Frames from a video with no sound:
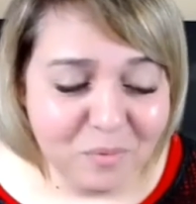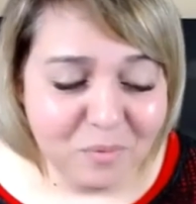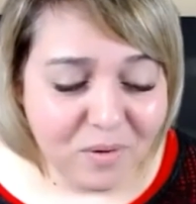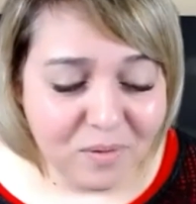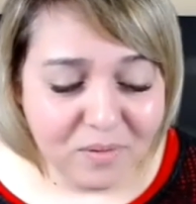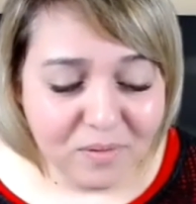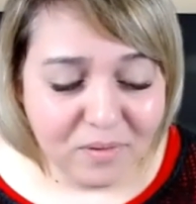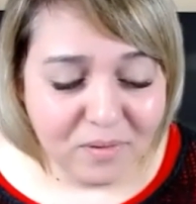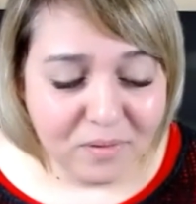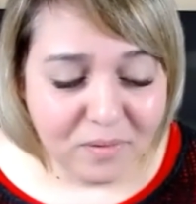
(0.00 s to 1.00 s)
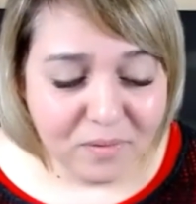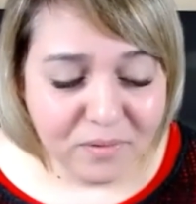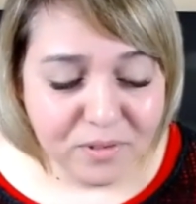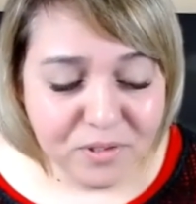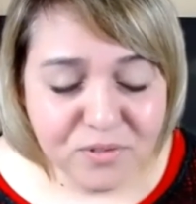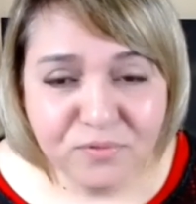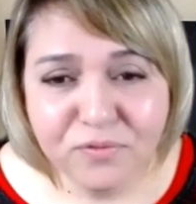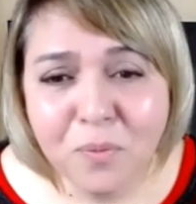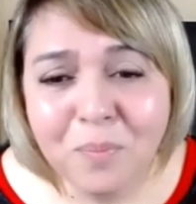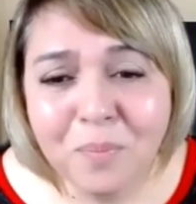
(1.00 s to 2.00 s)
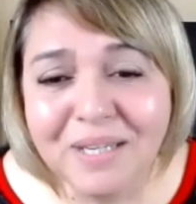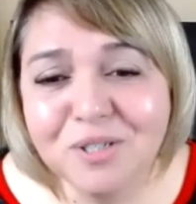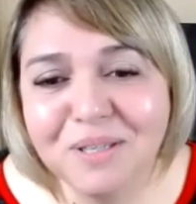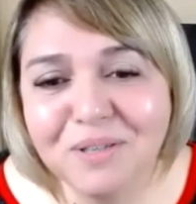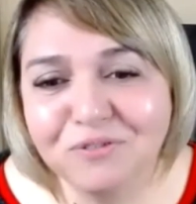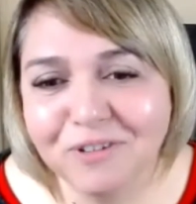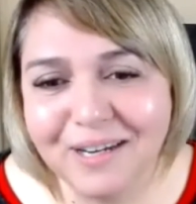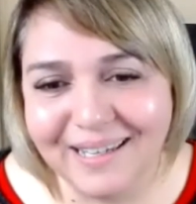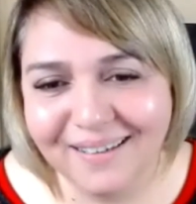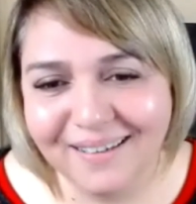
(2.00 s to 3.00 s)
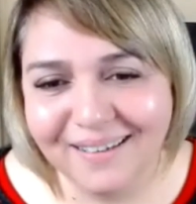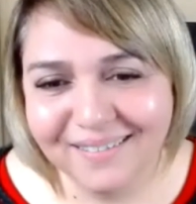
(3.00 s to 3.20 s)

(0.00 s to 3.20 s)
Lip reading: Well, for me to be free,